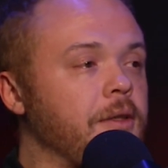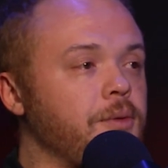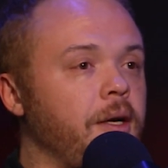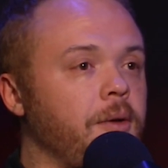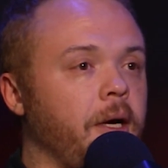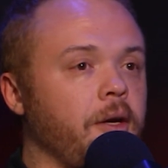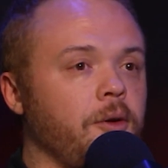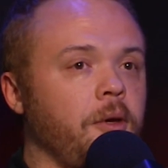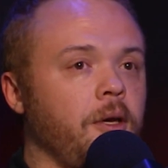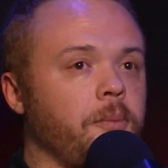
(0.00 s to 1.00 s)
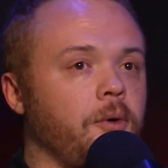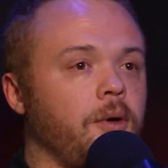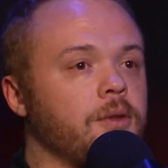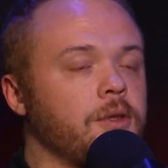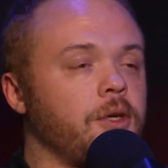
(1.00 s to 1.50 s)
surrounded by good
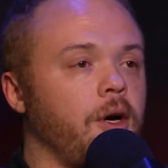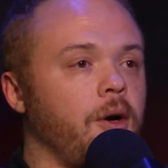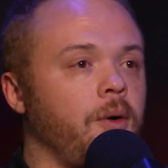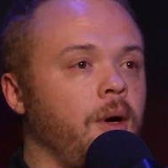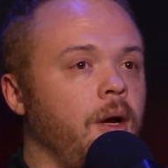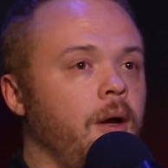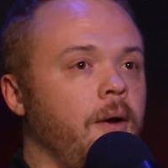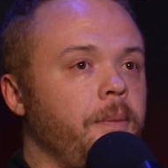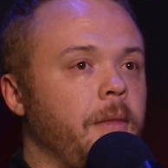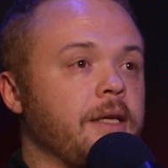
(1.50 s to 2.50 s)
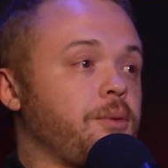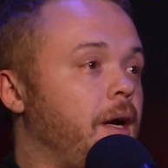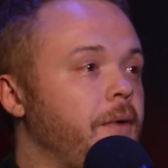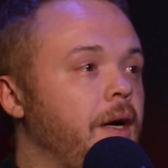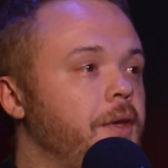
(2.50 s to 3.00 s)
people. So that's why
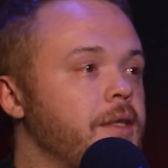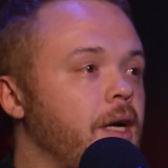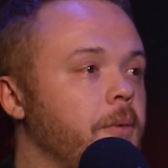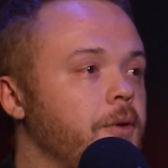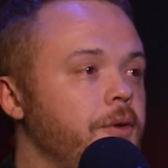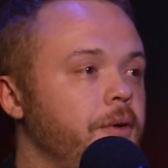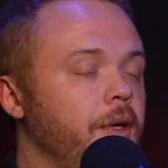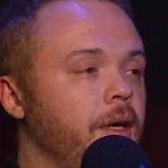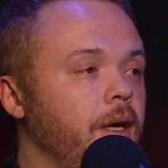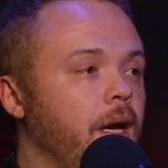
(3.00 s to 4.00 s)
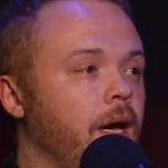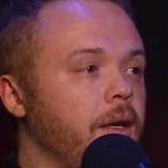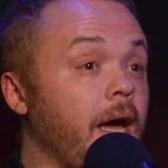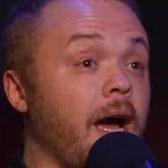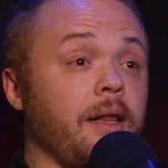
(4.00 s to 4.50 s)
I found this opportunity.
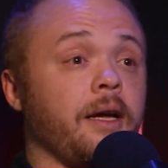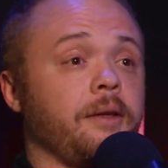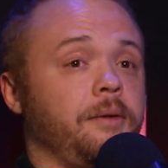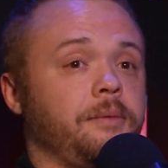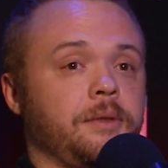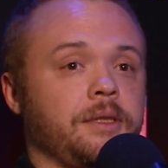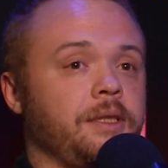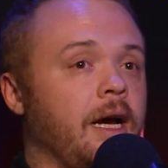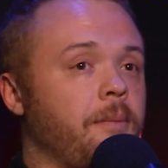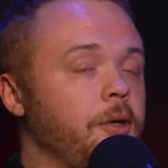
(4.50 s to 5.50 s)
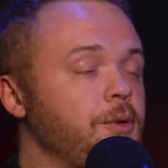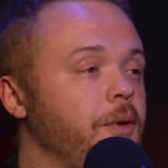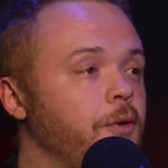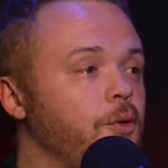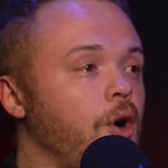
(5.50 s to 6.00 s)
And yeah, like to see how much
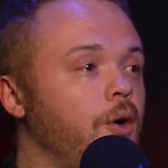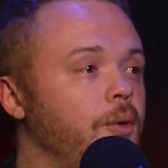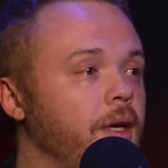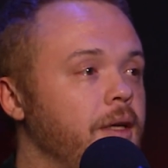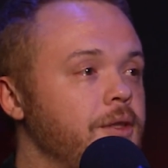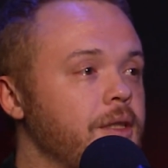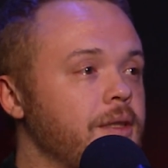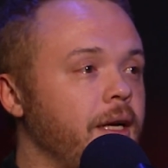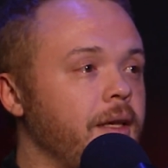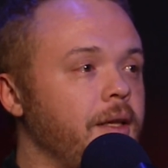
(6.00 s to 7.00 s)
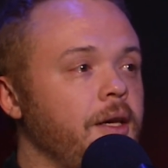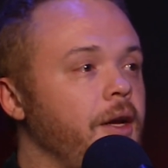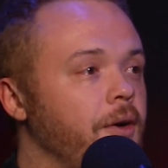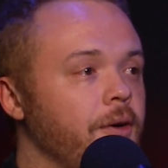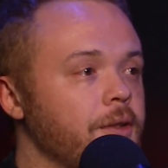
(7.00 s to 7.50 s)
we've grown in just like the
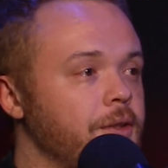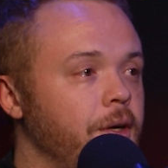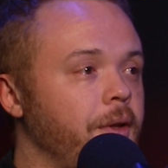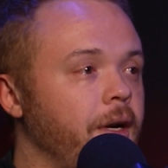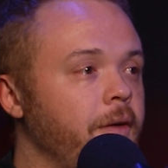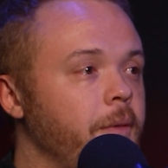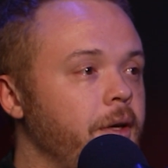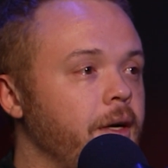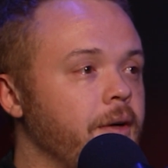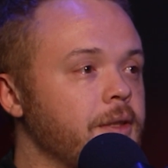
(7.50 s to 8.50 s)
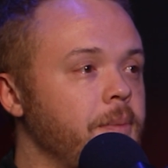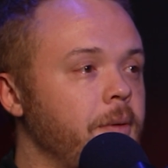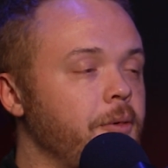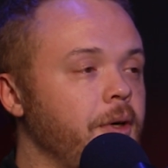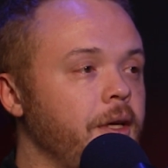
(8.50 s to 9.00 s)
year or so that I've been here has
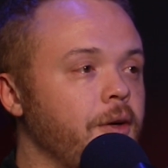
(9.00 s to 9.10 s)
been pretty